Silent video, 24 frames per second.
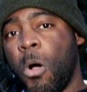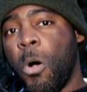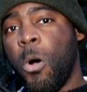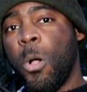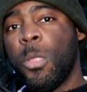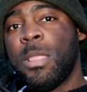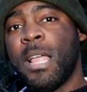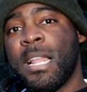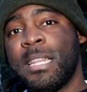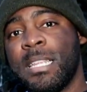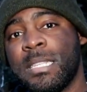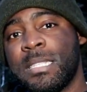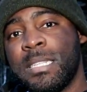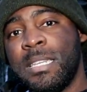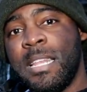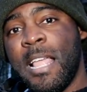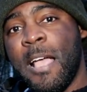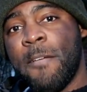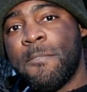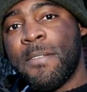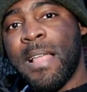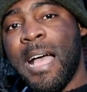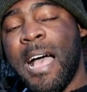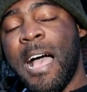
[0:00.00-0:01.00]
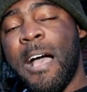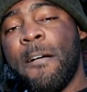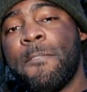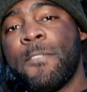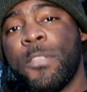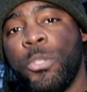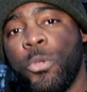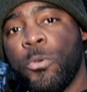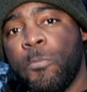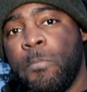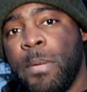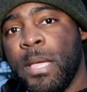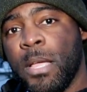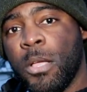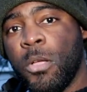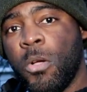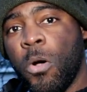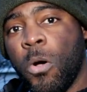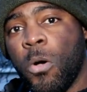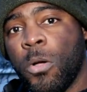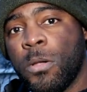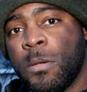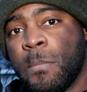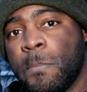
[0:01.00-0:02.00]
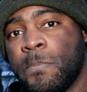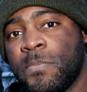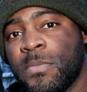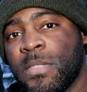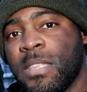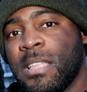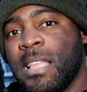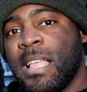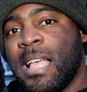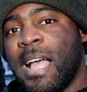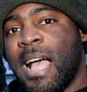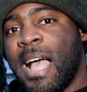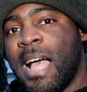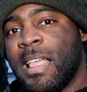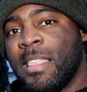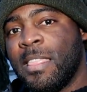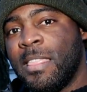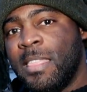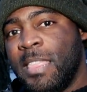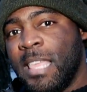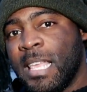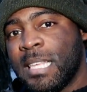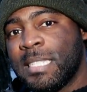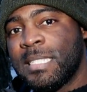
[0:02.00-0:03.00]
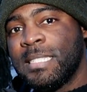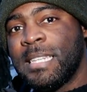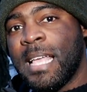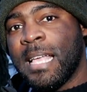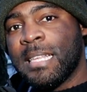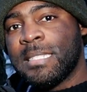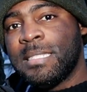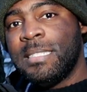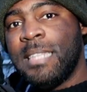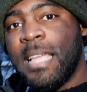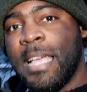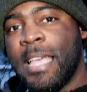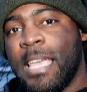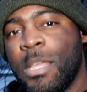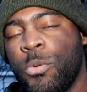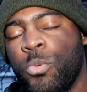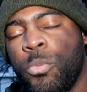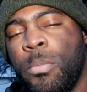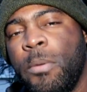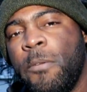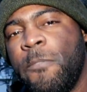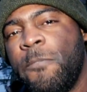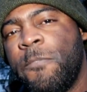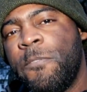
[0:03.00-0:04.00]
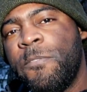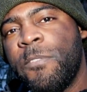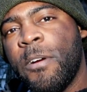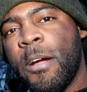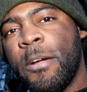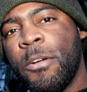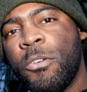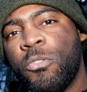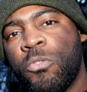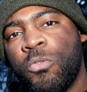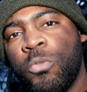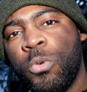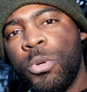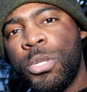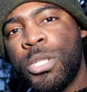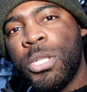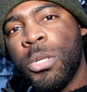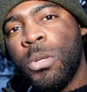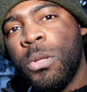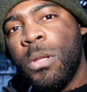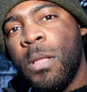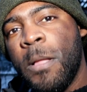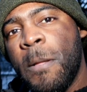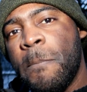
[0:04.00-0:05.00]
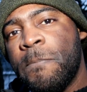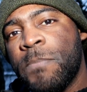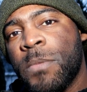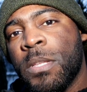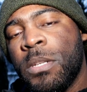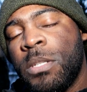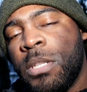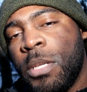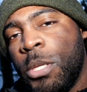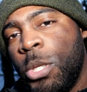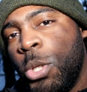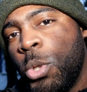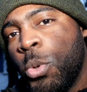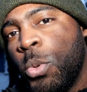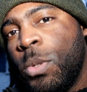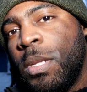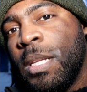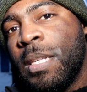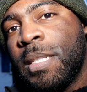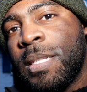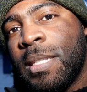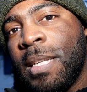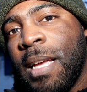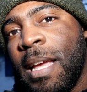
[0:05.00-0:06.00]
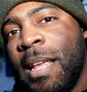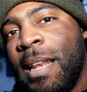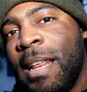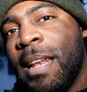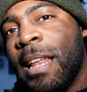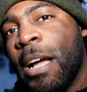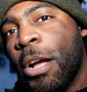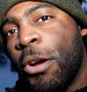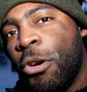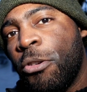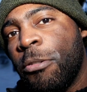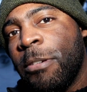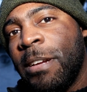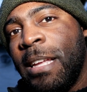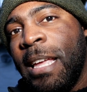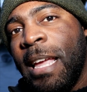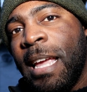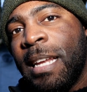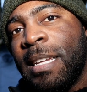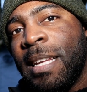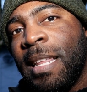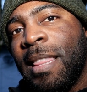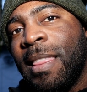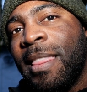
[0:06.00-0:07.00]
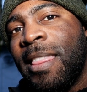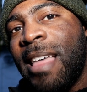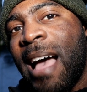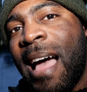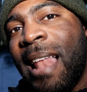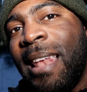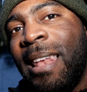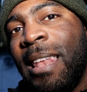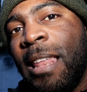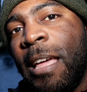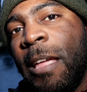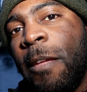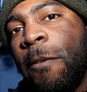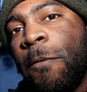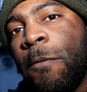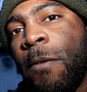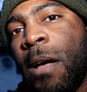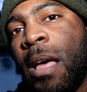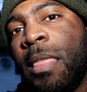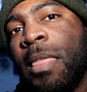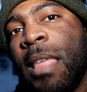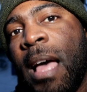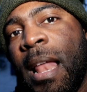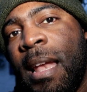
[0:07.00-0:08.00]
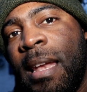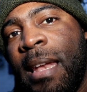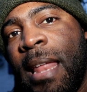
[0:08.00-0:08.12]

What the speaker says: all that is left after you've been gone. And this next decade will be very crucial to you deciding and creating that life and that